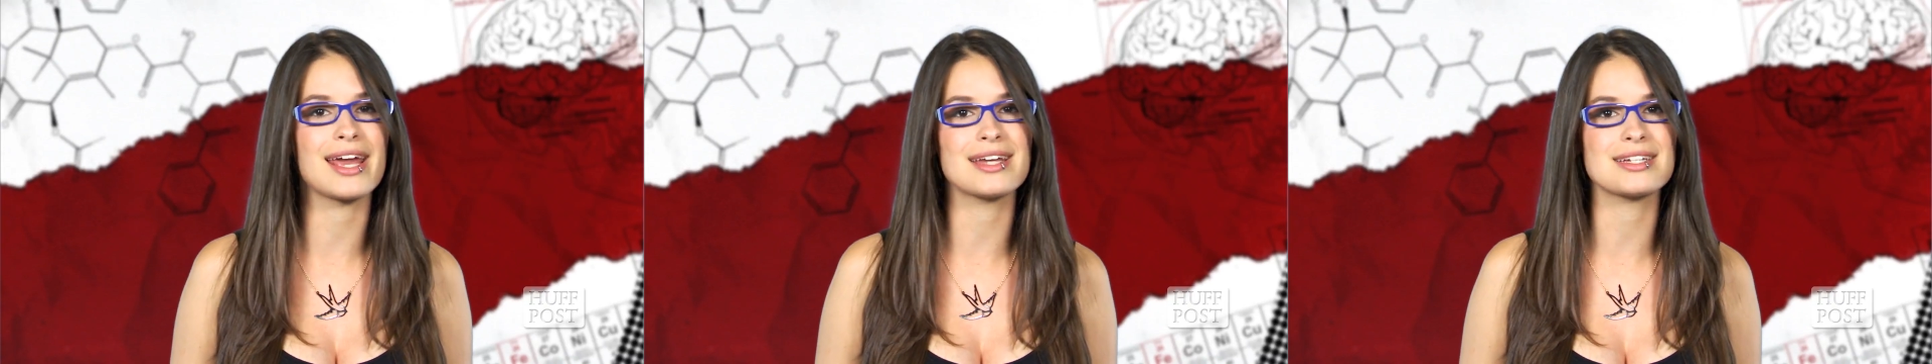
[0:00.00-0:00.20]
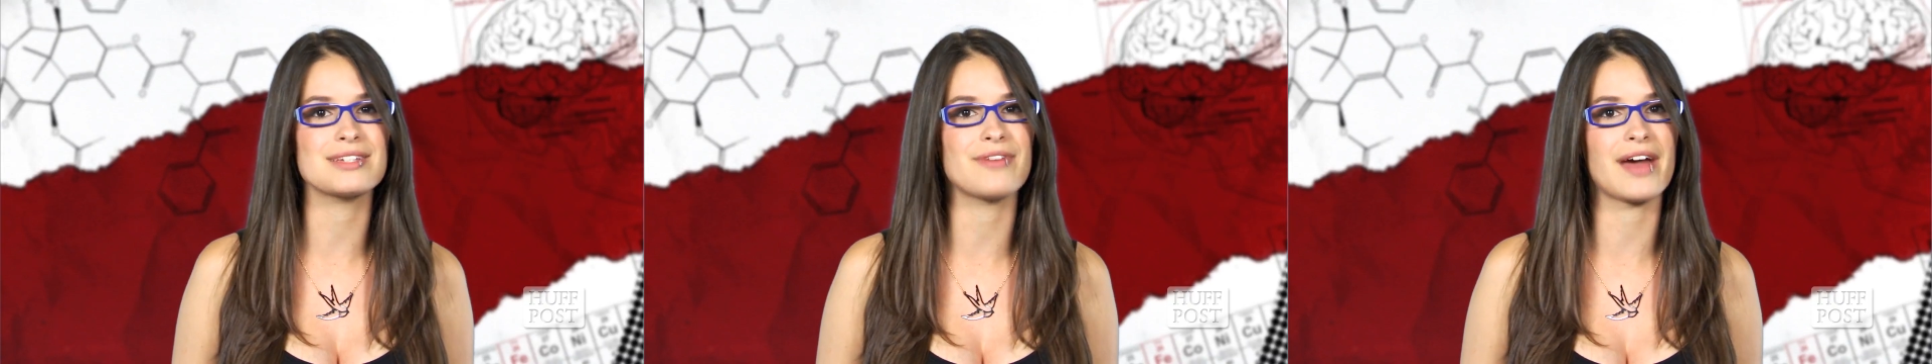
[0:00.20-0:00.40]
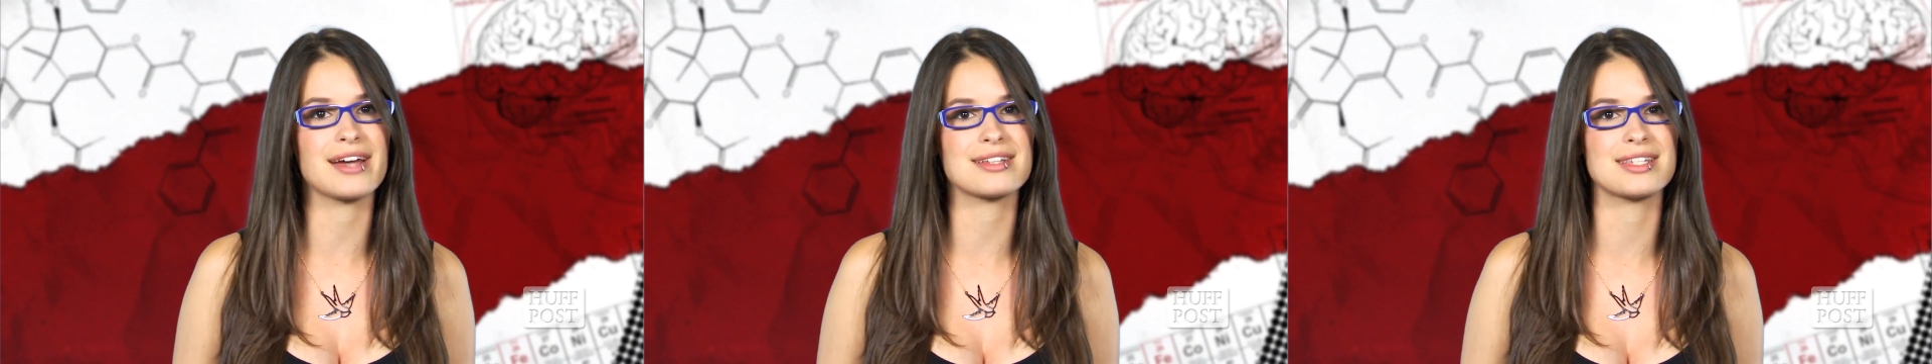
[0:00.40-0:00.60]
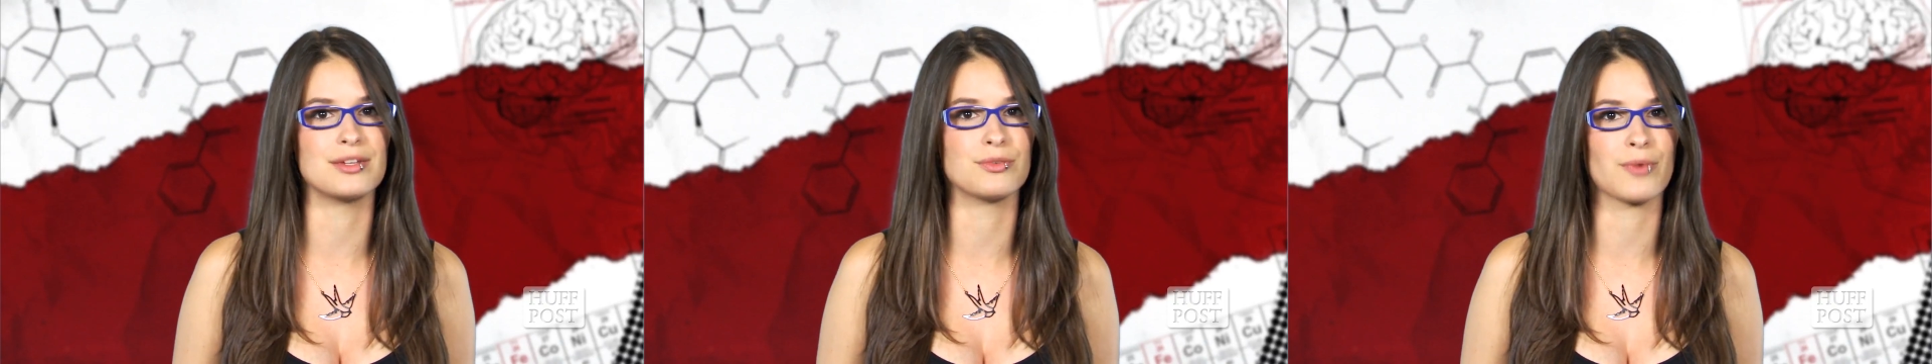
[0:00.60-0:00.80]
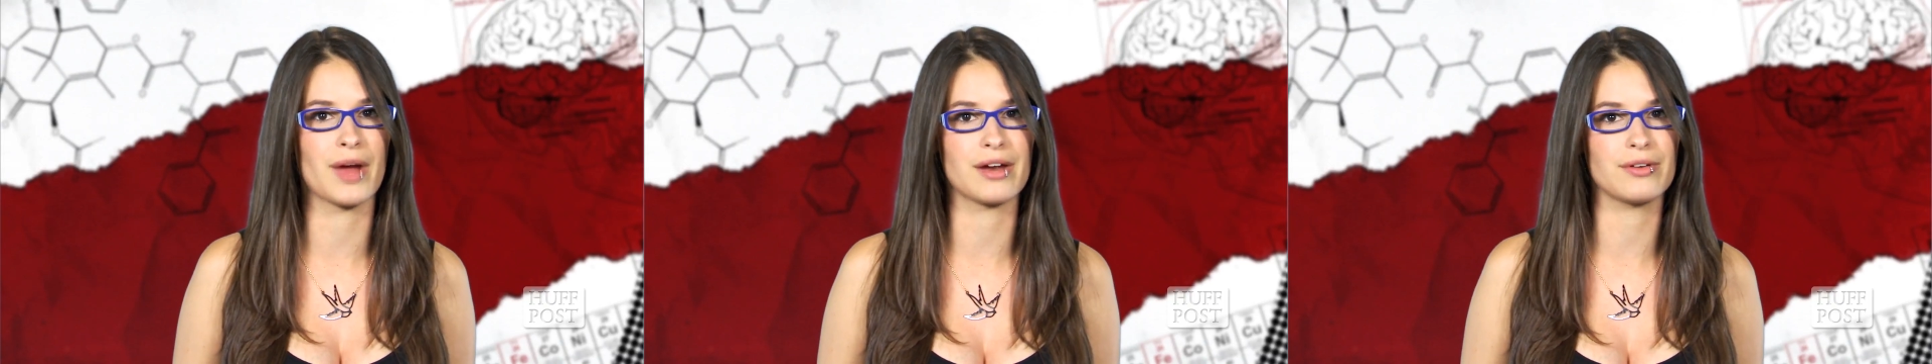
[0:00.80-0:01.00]

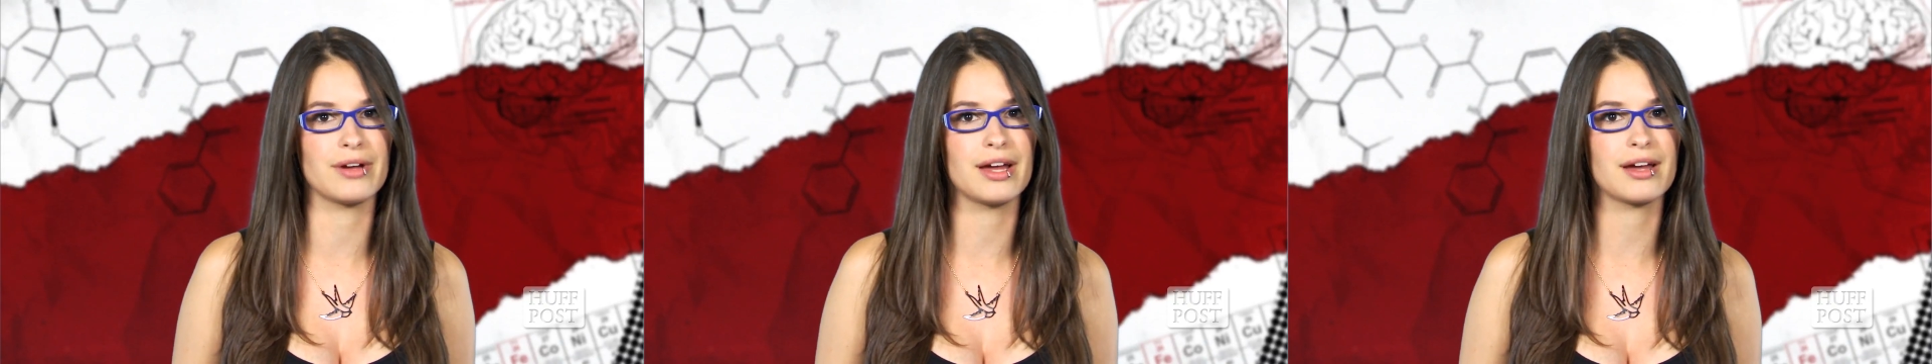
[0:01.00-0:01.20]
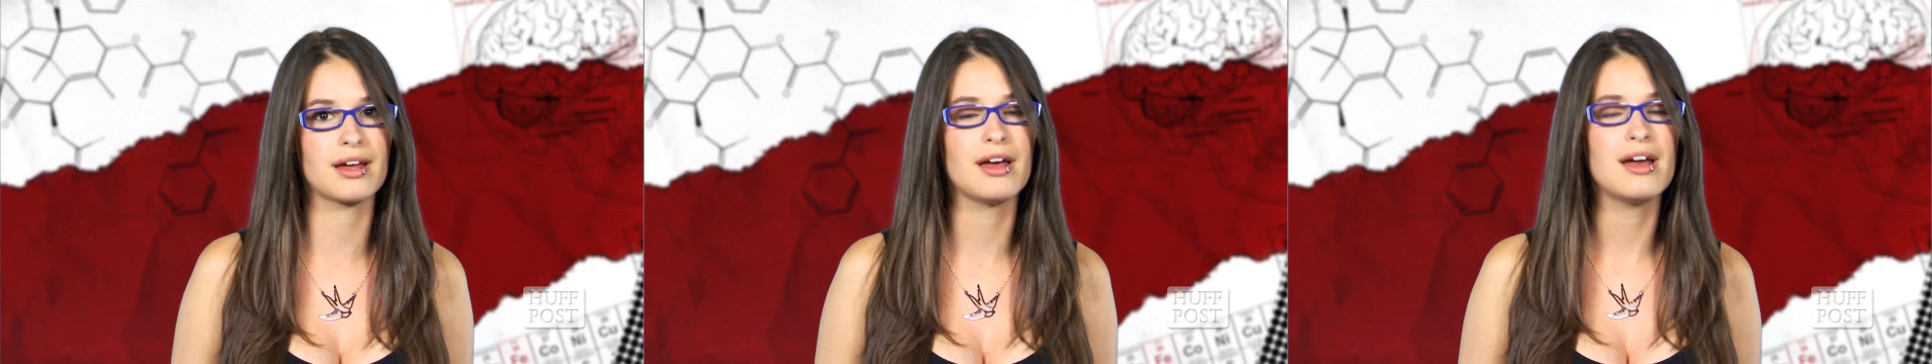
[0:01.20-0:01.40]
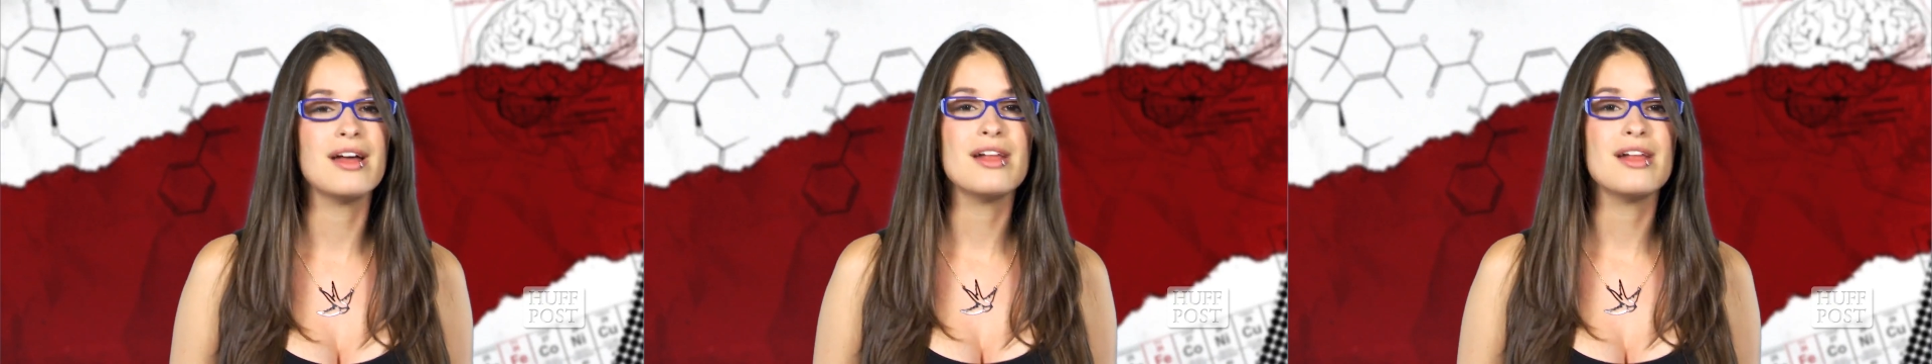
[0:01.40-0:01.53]
anti-vaccine rhetoric.